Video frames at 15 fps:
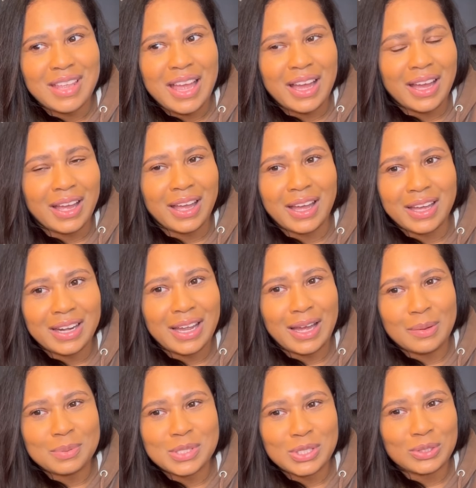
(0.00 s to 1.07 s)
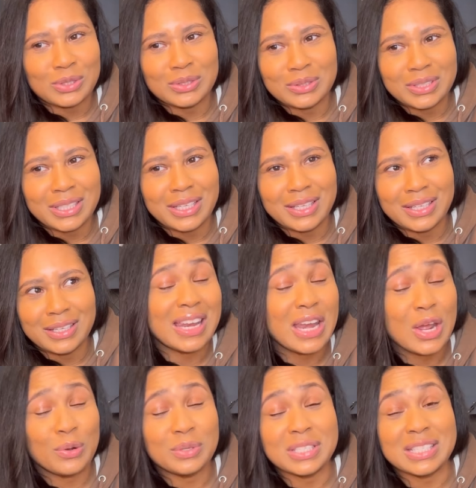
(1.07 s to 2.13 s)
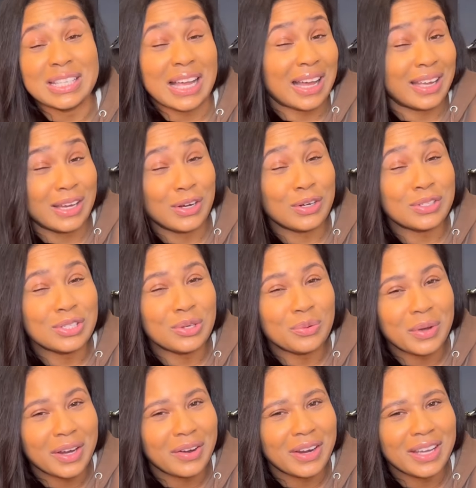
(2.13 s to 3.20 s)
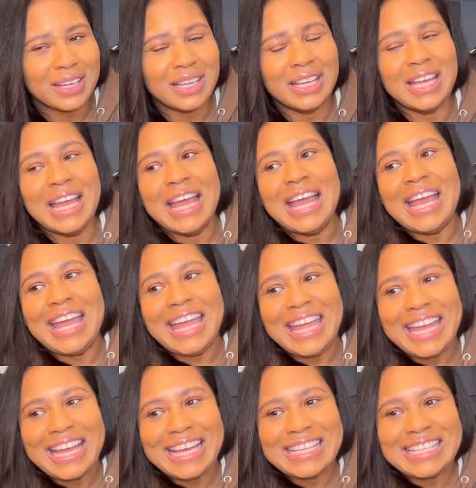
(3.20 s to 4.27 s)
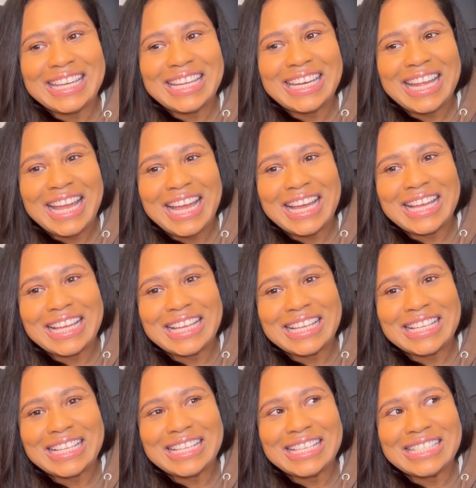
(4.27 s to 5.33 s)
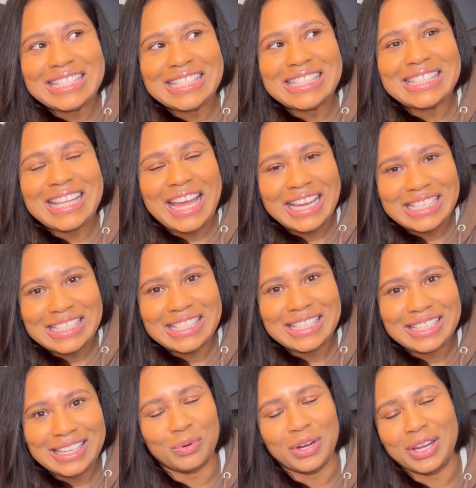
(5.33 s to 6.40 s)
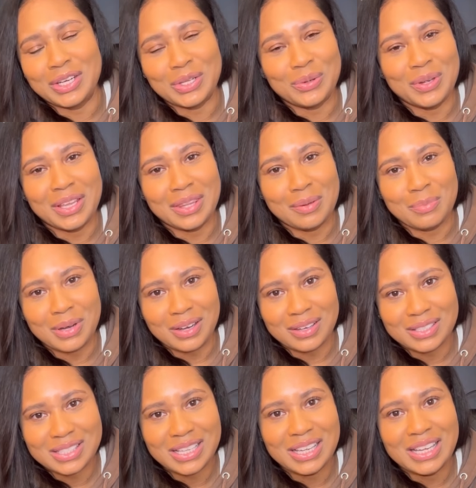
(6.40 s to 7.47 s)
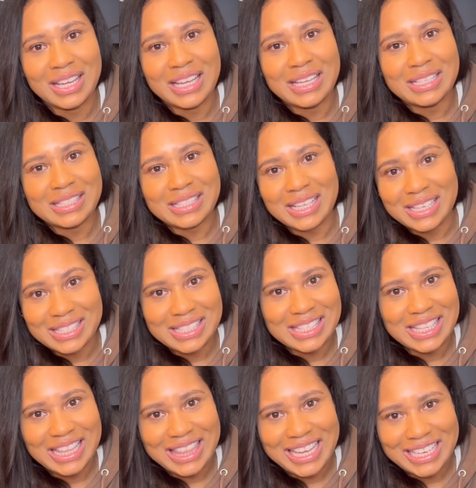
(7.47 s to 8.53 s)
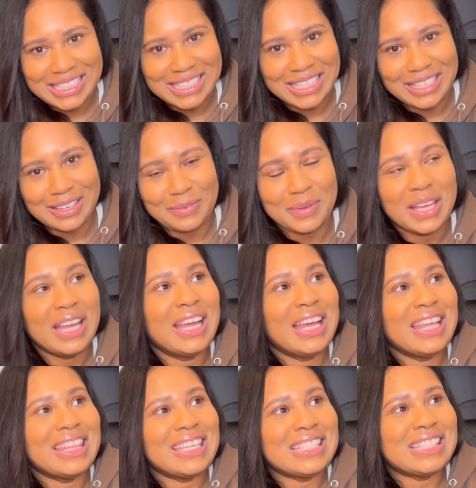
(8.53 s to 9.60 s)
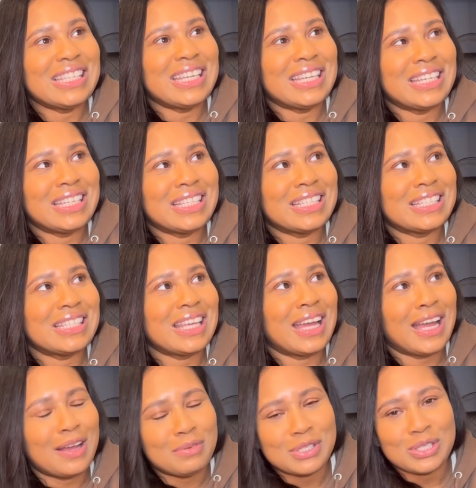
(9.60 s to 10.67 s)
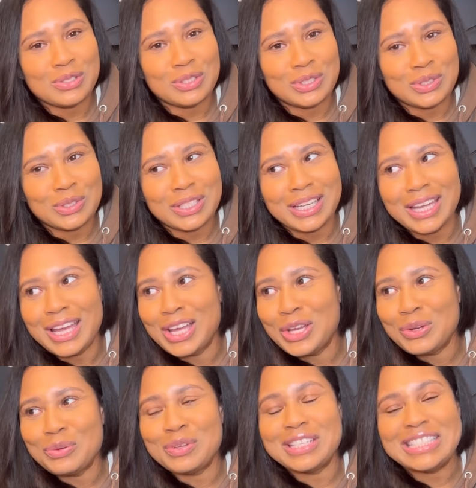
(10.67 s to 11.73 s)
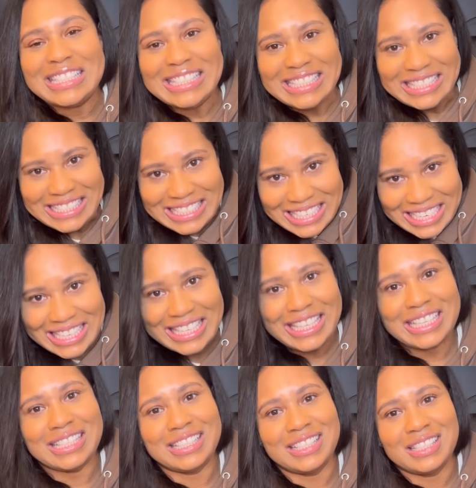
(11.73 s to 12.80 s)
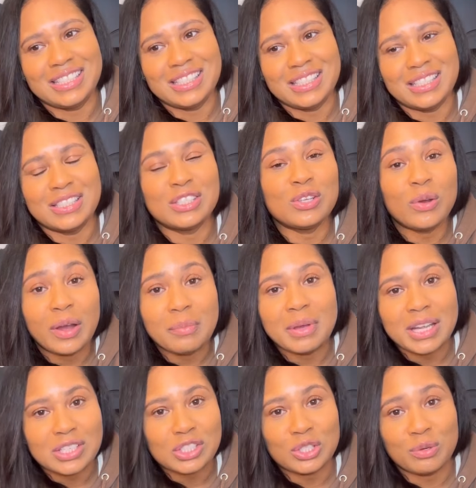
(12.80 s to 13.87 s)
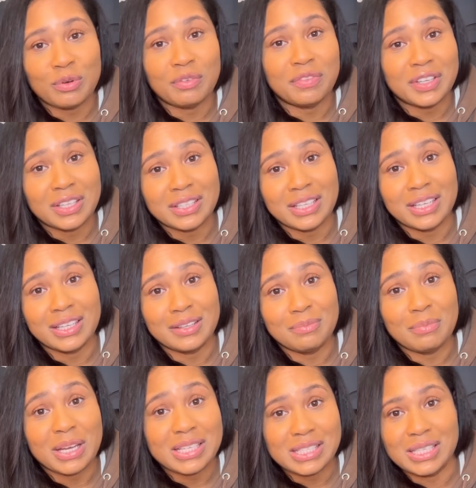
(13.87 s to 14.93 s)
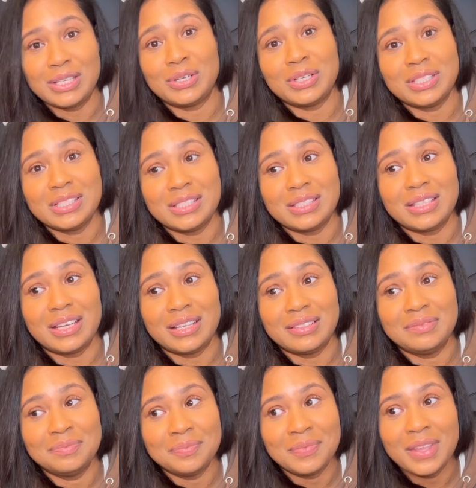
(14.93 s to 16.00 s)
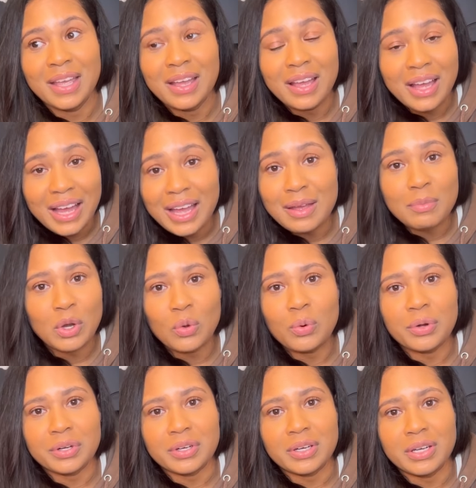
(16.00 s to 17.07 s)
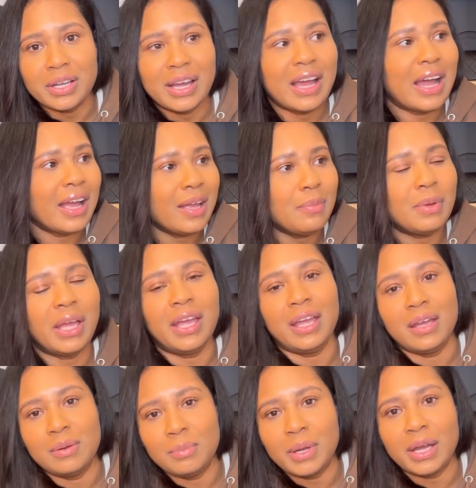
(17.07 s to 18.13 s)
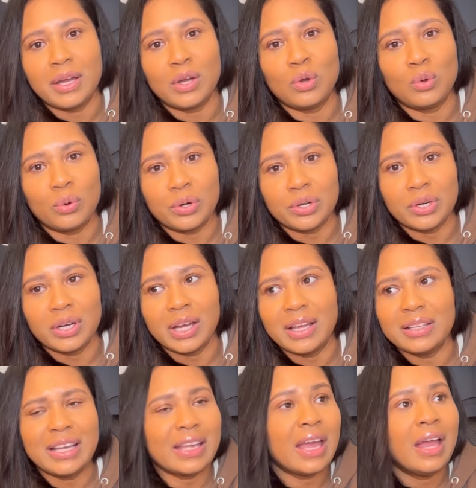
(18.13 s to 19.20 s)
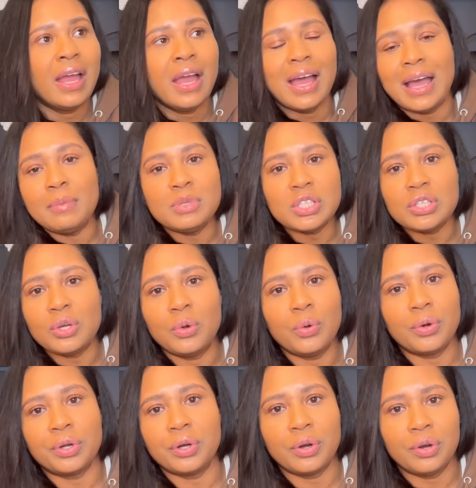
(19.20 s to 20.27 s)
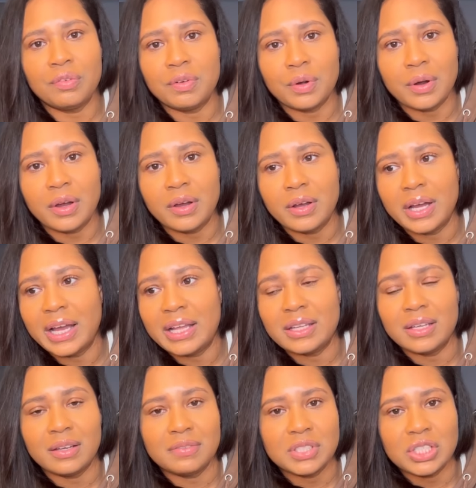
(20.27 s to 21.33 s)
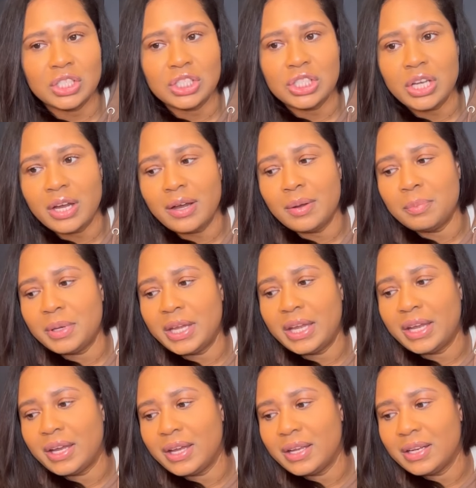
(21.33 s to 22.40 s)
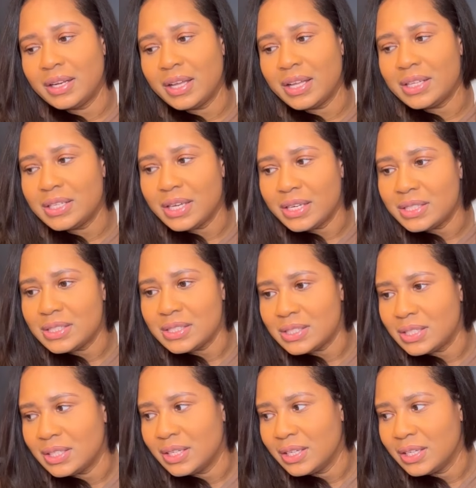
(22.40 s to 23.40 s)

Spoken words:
I had absolutely no desire to wear it. And it has sat brand new in the box since that time. This is absolutely ridiculous. So I'm actually revealing my secrets. I am a hoarder. I am a handbag hoarder. Like, I'm just a hoarder overall. I love to shop and it's